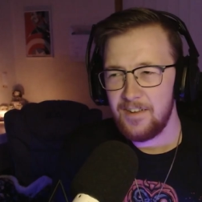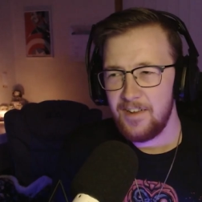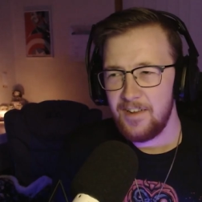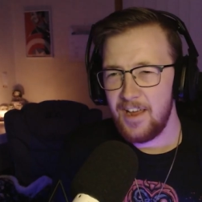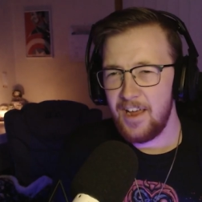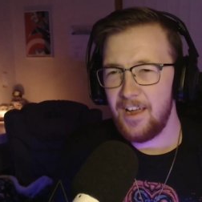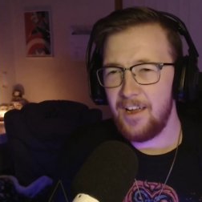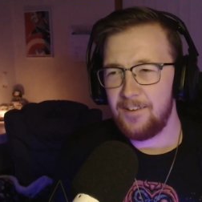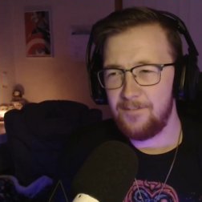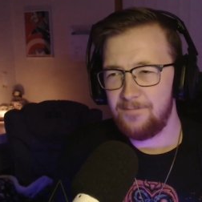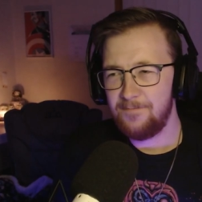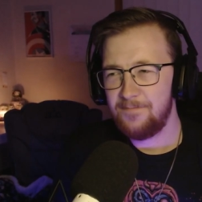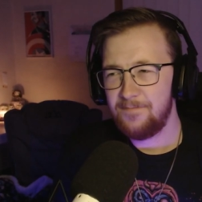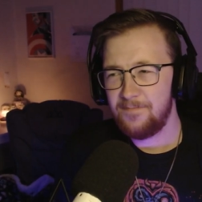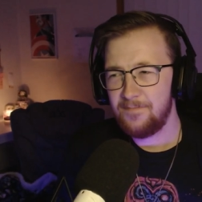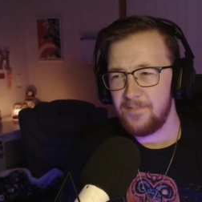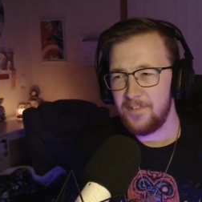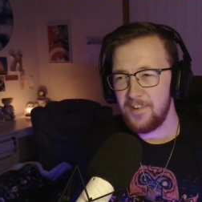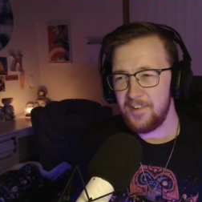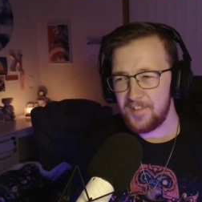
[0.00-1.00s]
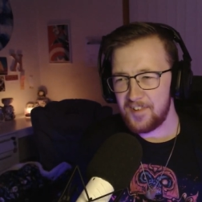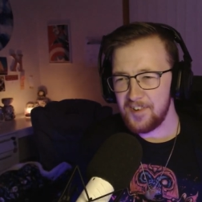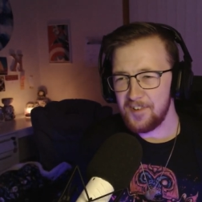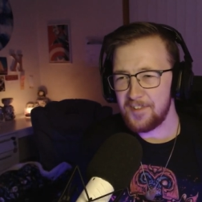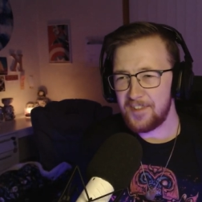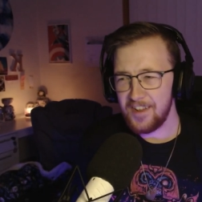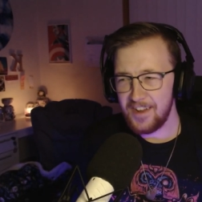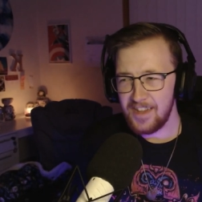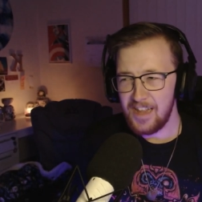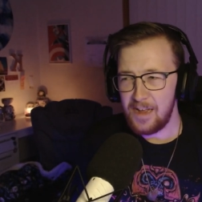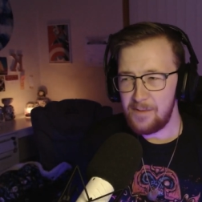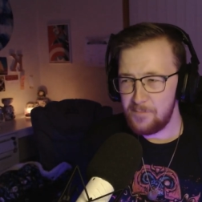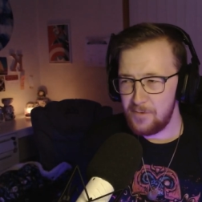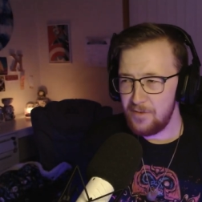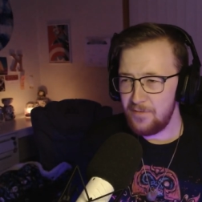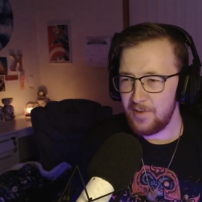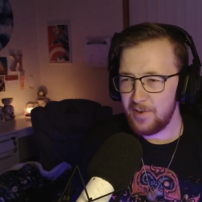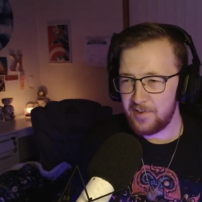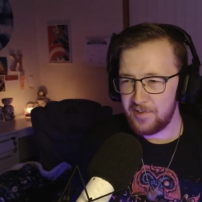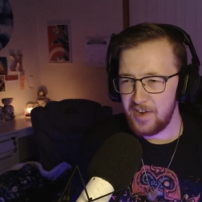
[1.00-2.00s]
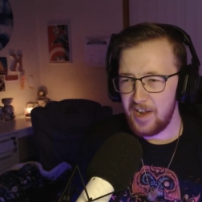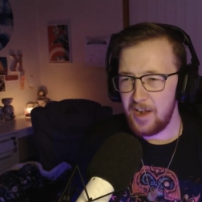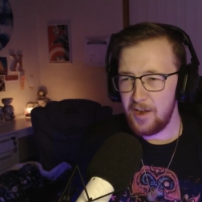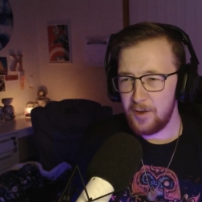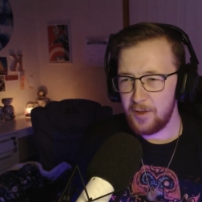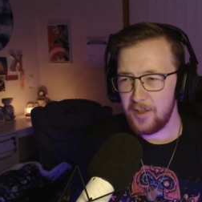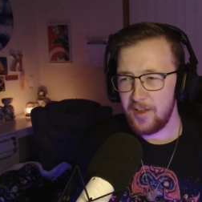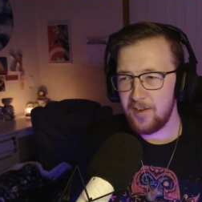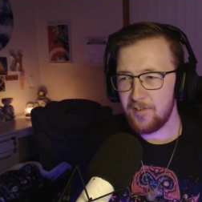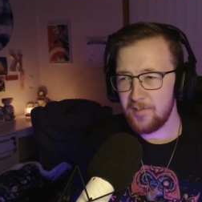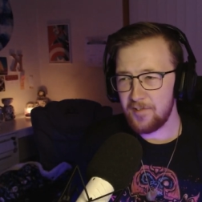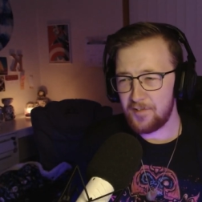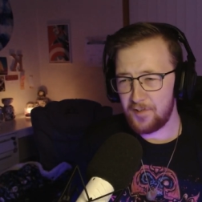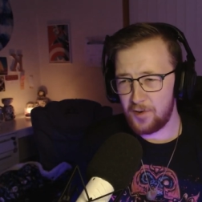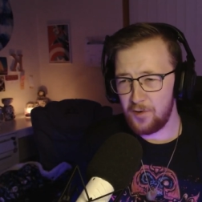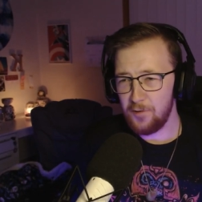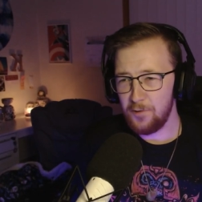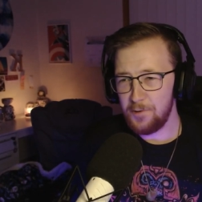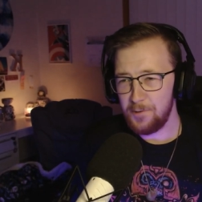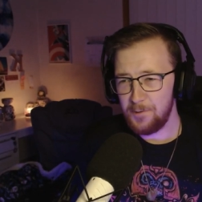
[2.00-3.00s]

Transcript: Yeah. You still think that moving chair earlier is cool?